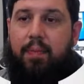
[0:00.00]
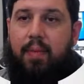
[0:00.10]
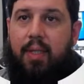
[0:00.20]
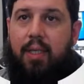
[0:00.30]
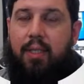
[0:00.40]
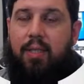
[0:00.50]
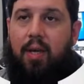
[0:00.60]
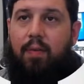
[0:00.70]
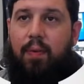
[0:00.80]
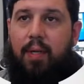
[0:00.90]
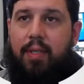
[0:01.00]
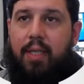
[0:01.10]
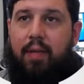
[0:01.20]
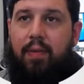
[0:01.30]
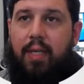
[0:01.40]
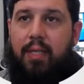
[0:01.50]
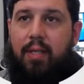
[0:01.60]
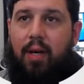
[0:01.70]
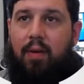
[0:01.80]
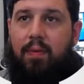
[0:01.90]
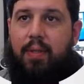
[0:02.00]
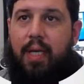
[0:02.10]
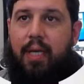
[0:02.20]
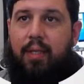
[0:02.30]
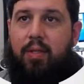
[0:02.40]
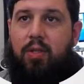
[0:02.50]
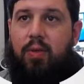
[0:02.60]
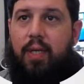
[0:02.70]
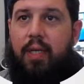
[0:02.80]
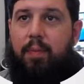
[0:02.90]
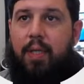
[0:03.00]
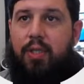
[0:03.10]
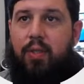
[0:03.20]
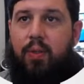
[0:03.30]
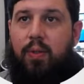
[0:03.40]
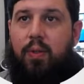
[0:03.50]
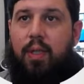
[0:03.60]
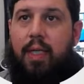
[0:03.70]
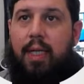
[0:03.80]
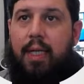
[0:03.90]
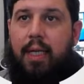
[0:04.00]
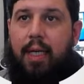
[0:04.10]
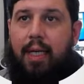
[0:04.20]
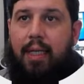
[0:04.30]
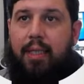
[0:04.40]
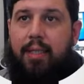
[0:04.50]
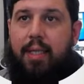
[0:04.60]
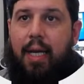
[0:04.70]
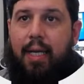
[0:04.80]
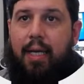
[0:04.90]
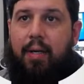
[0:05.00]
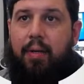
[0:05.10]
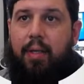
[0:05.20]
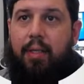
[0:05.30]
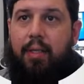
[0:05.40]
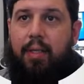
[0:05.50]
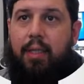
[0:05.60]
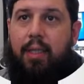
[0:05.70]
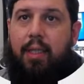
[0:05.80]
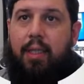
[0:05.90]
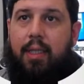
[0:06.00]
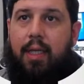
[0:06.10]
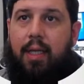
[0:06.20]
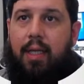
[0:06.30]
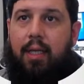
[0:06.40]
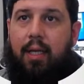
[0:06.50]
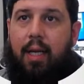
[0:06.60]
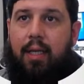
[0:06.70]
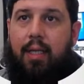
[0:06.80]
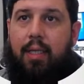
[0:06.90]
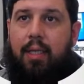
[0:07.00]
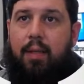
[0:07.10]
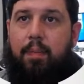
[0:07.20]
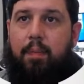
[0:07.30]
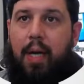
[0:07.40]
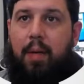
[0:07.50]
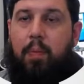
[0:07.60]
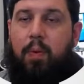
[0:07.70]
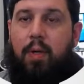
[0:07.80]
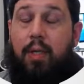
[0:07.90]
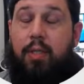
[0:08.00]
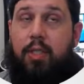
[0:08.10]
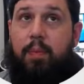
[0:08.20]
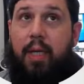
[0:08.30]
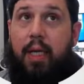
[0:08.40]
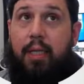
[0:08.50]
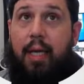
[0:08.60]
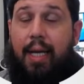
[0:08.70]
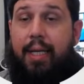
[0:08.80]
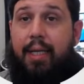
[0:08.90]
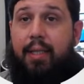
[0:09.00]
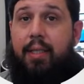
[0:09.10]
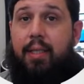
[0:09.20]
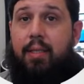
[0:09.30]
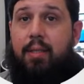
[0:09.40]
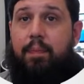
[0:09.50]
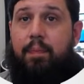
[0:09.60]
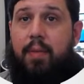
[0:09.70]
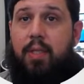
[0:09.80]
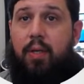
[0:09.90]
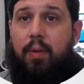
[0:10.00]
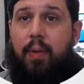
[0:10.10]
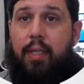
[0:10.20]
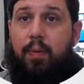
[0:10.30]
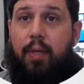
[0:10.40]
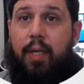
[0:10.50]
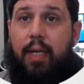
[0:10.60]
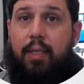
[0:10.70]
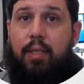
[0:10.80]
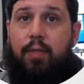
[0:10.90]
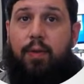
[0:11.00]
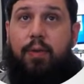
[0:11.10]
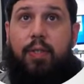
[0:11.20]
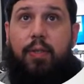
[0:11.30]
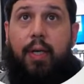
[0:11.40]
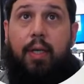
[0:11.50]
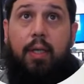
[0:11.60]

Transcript: the software inside of it doesn't offer that three-dimensional tag area like the Matterport, or excuse me, like the iGuide does. So anyways, we're going to add this refrigerator.